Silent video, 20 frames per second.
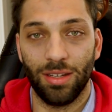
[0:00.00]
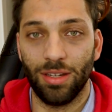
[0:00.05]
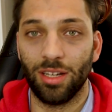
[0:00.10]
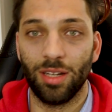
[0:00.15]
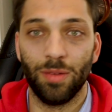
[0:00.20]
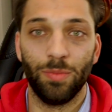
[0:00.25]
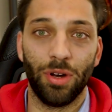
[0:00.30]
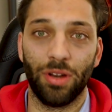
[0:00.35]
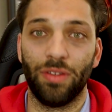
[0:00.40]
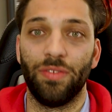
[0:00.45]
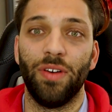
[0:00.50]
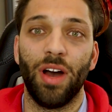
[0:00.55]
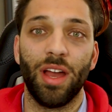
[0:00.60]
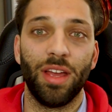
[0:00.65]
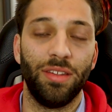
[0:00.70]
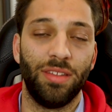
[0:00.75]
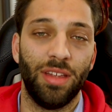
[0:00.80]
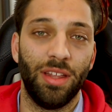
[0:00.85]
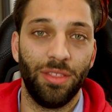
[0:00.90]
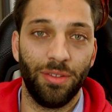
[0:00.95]
you can modify
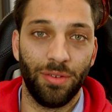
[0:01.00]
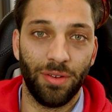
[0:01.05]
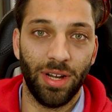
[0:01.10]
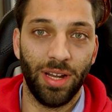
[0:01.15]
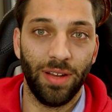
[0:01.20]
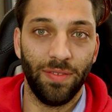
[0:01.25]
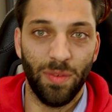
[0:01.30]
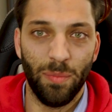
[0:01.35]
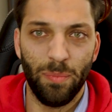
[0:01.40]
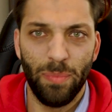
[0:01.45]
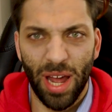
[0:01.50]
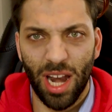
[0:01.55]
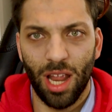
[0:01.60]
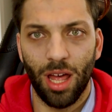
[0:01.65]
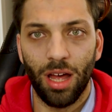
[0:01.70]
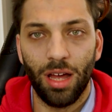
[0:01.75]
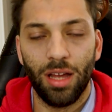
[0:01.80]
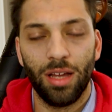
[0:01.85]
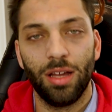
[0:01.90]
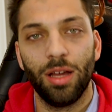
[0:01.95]
your Z3 for
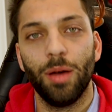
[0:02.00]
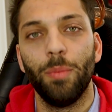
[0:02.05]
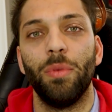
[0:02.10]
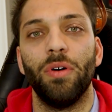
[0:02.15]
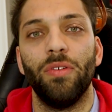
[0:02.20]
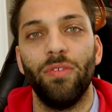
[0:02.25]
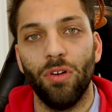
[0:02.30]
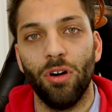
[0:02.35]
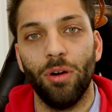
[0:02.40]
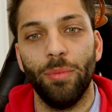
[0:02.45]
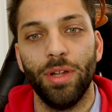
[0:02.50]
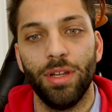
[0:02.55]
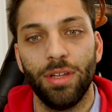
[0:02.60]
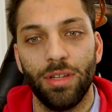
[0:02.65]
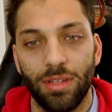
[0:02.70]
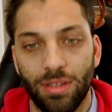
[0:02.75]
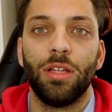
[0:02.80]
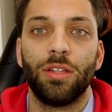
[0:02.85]
better performance.